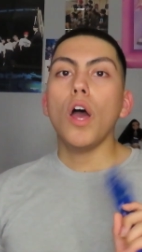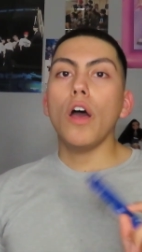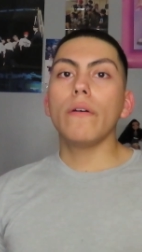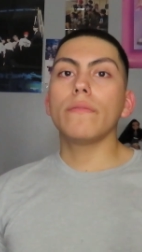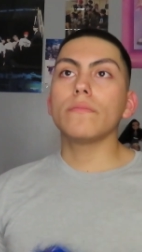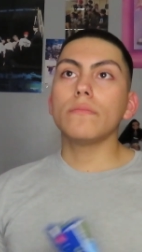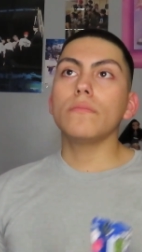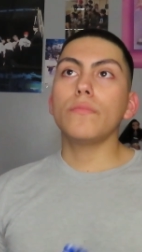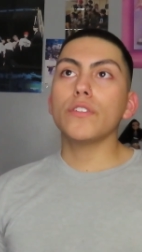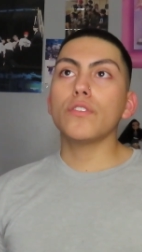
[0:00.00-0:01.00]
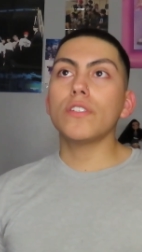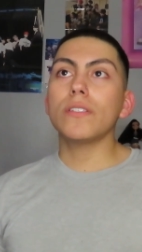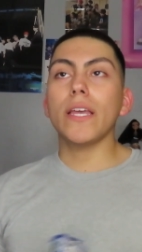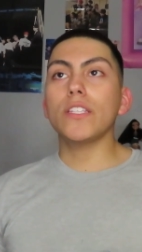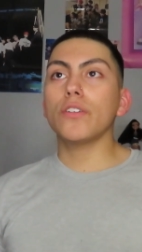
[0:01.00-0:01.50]
of more so
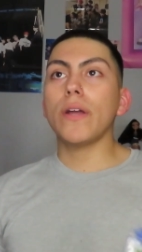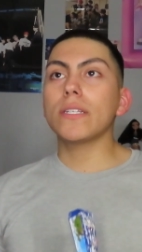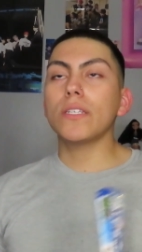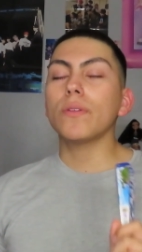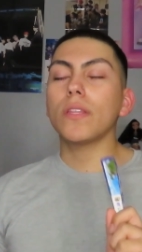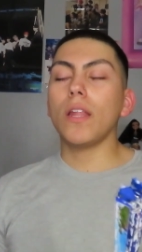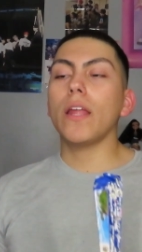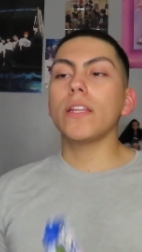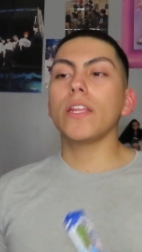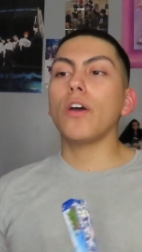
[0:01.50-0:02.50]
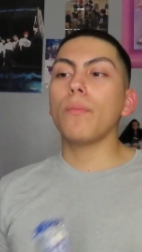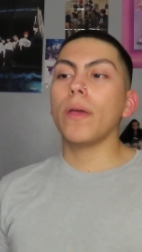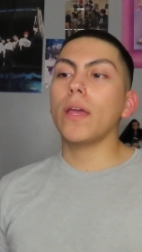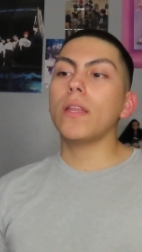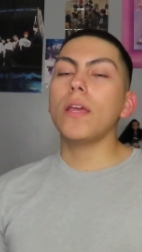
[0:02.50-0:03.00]
just interacting with a lot of DL
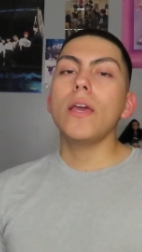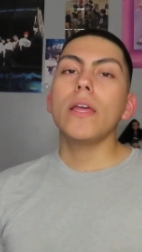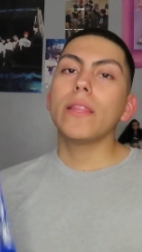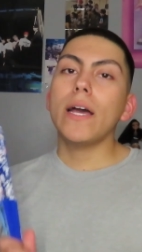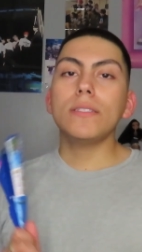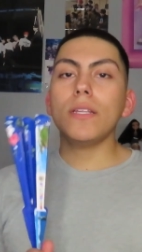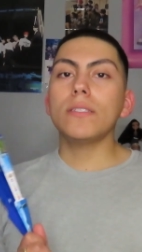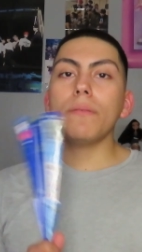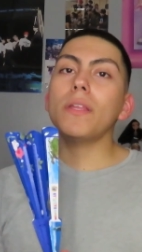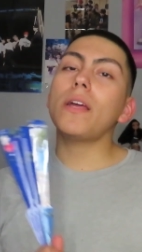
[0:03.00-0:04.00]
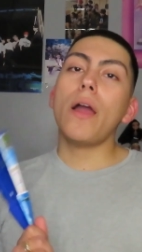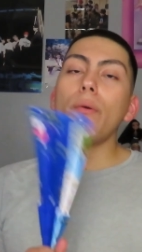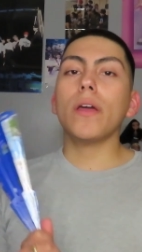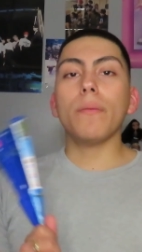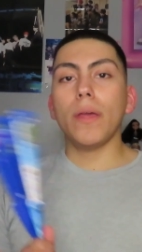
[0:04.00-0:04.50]
men. That's not something I
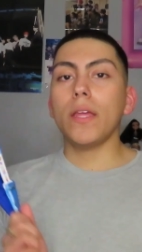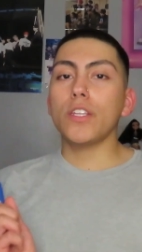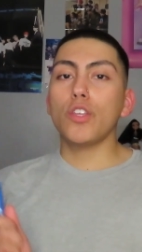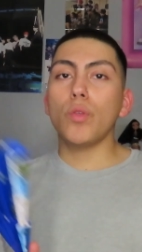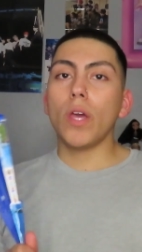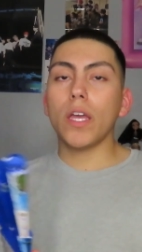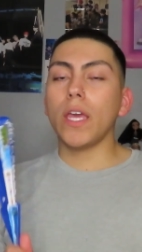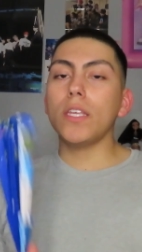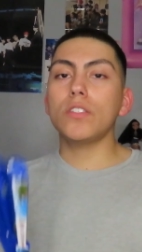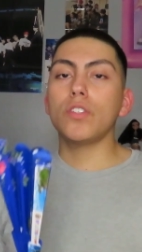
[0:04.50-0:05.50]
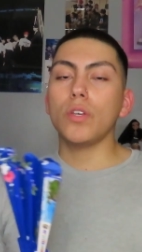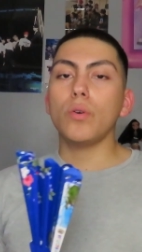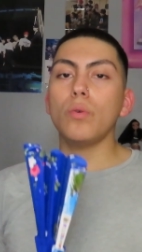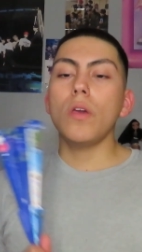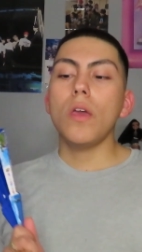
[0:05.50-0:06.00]
recommend you young gays
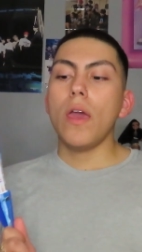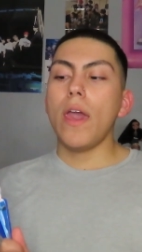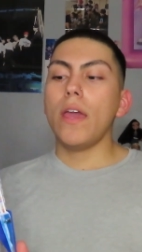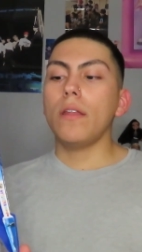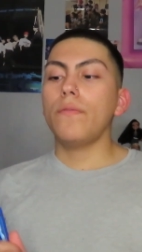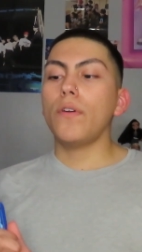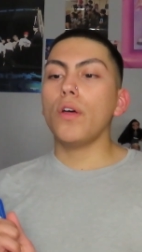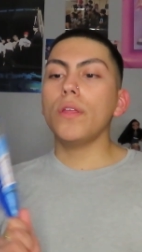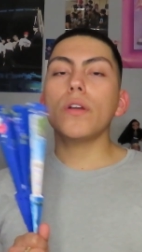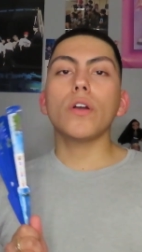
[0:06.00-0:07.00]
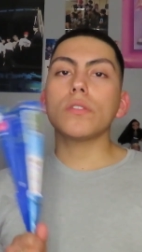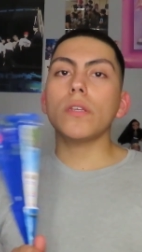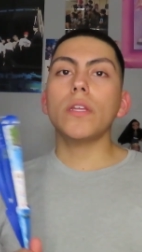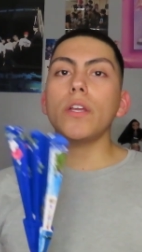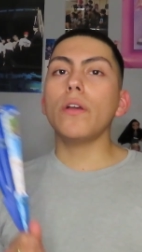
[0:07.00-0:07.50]
do. And for all the girls
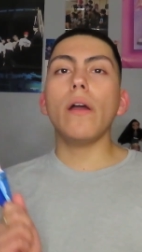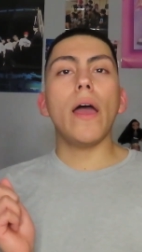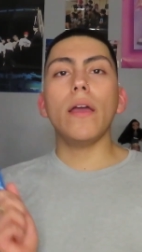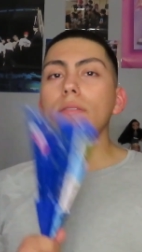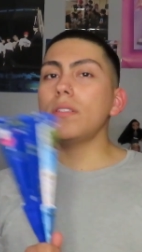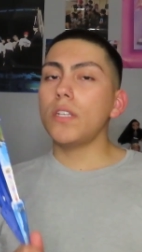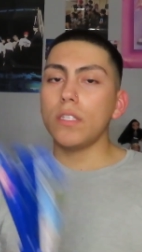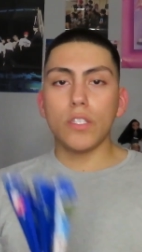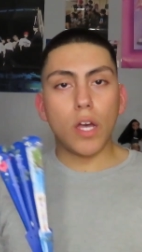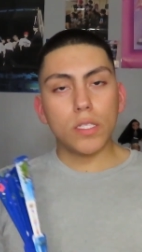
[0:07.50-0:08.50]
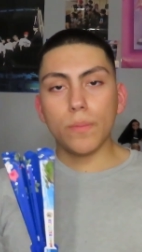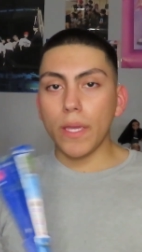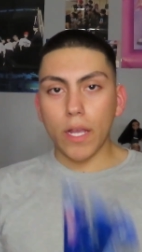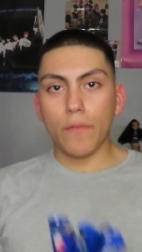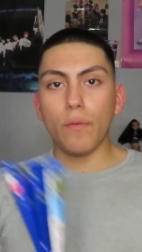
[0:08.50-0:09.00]
on here, I suggest y'all to be
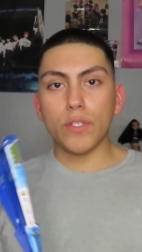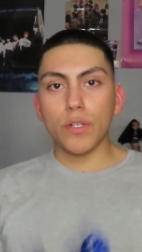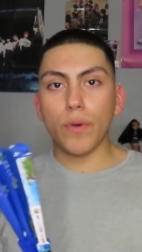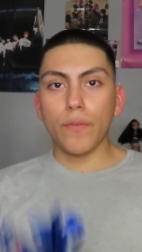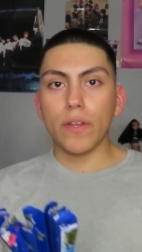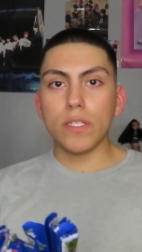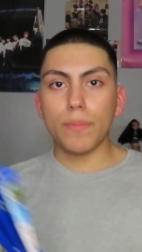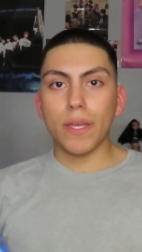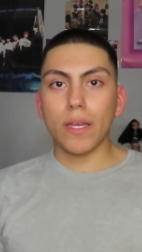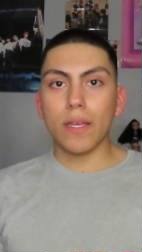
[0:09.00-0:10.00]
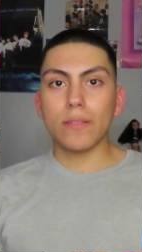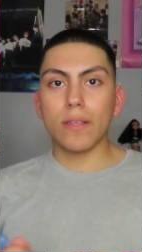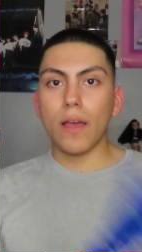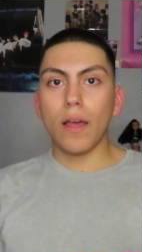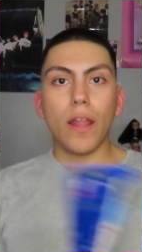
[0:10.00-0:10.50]
careful with your boyfriends because
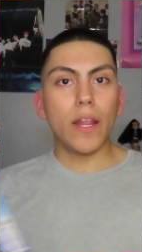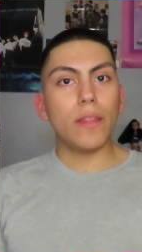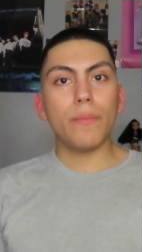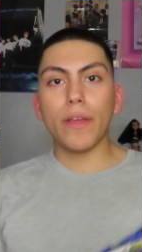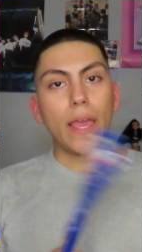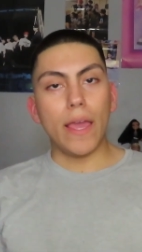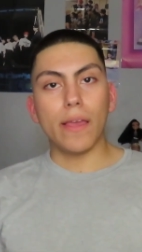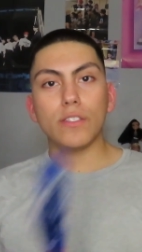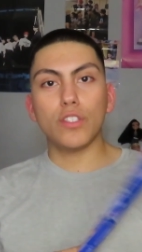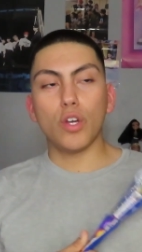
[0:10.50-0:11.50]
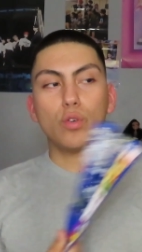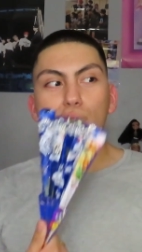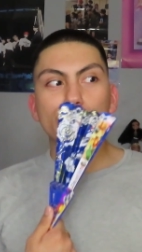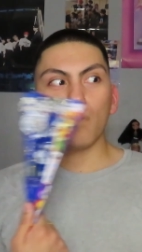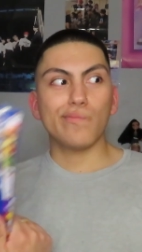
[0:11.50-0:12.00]
a lot of them are gay. So